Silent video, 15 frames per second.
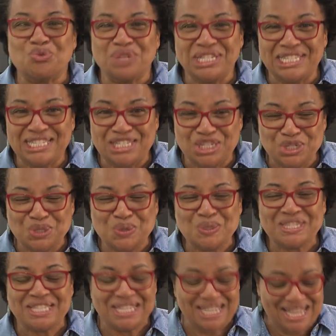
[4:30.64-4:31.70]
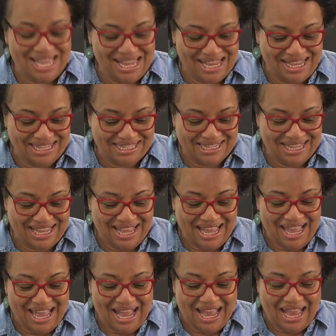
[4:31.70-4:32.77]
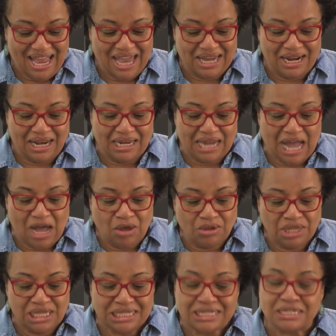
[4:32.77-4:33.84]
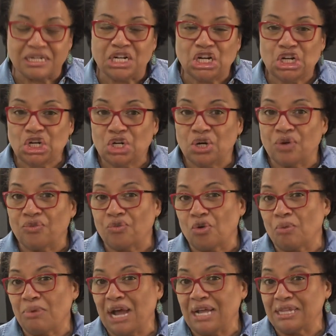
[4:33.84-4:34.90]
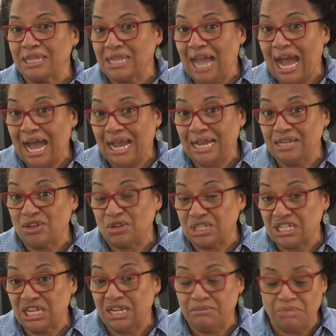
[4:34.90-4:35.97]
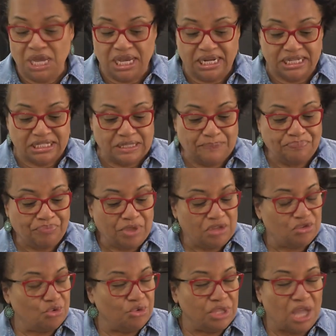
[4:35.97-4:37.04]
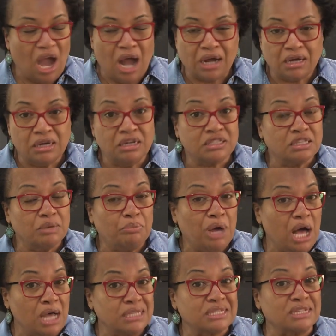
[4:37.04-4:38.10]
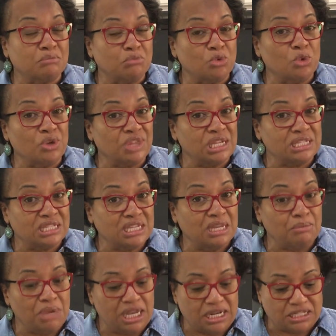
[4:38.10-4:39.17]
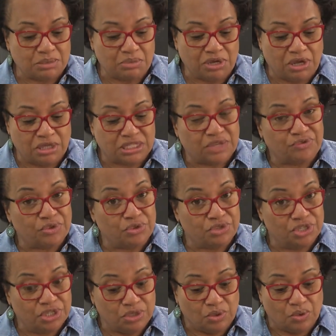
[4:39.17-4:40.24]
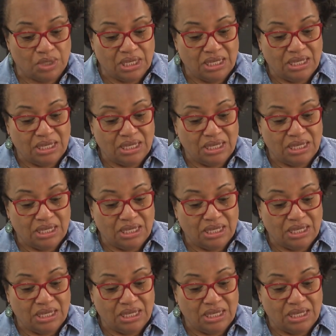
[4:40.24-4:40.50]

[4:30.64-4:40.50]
reduce the heat and allow this to cook for about 9 or 10 minutes. Do not cook the pasta more than 10 minutes because if you do,